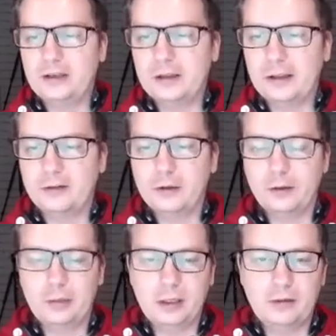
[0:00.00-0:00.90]
So that's going
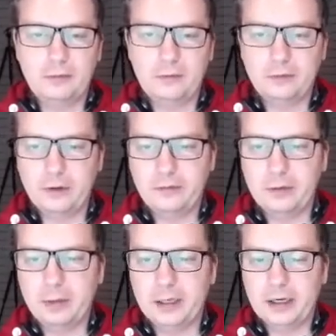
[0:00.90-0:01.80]
to be different for
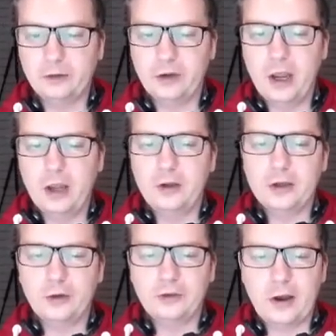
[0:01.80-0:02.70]
everybody else. You
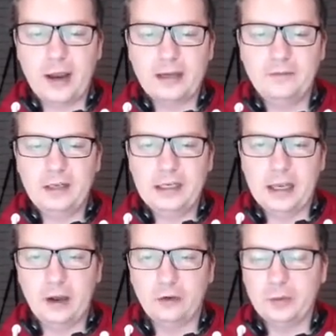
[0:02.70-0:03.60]
can also add
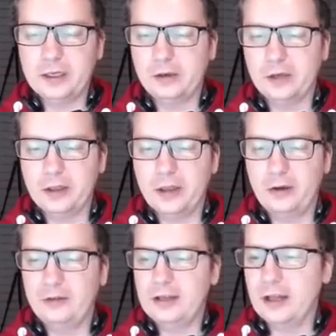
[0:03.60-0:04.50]
videos. We can look at
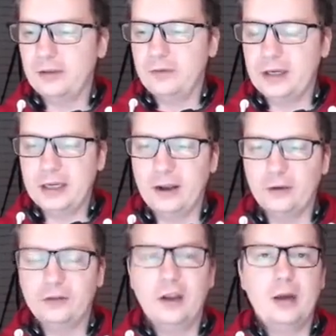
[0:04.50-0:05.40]
those in other
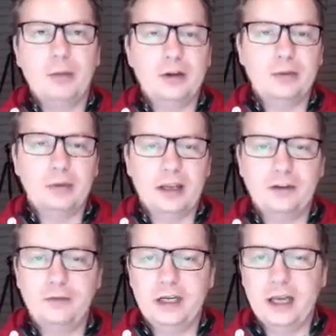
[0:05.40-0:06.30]
videos, but you can
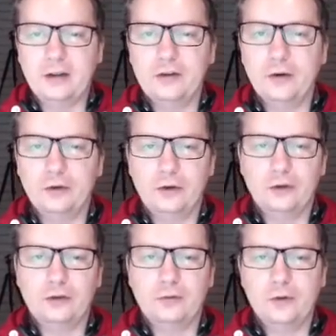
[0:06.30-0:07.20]
place videos and all
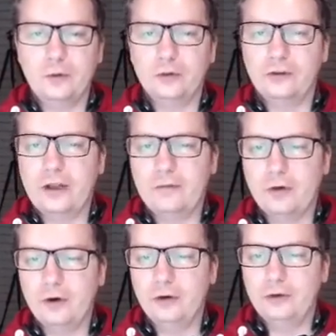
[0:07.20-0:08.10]
sorts of cool stuff
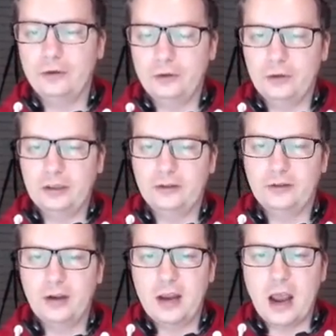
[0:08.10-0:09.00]
onto
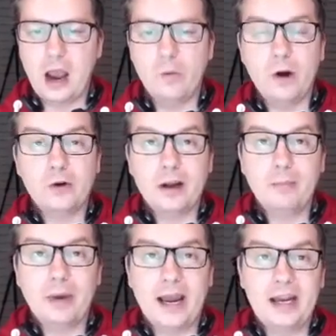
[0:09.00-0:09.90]
this
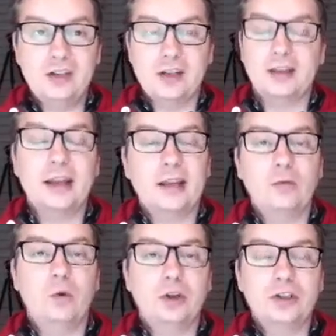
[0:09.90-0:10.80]
welcome page that they
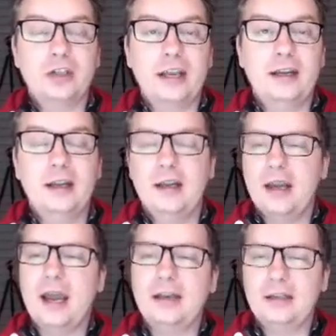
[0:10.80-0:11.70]
can watch then
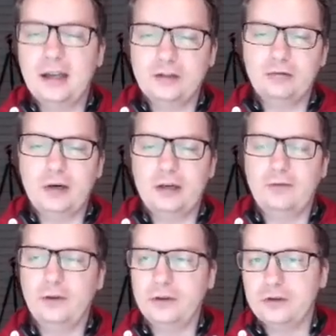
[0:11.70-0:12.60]
and get ready
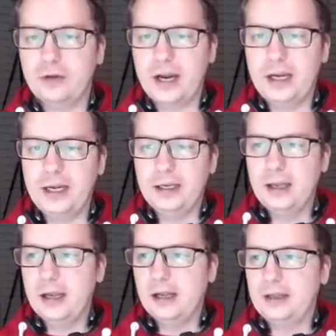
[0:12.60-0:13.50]
for the training.
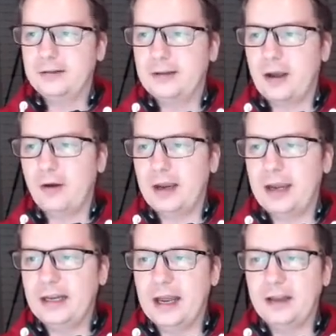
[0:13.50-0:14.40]
Let's go
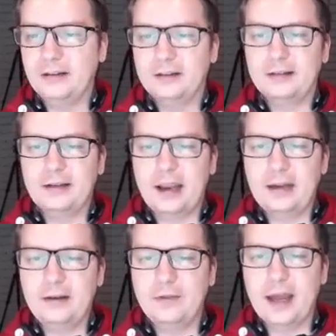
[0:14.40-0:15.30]
ahead and
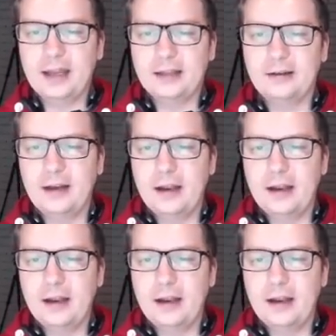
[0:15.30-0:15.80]
save that.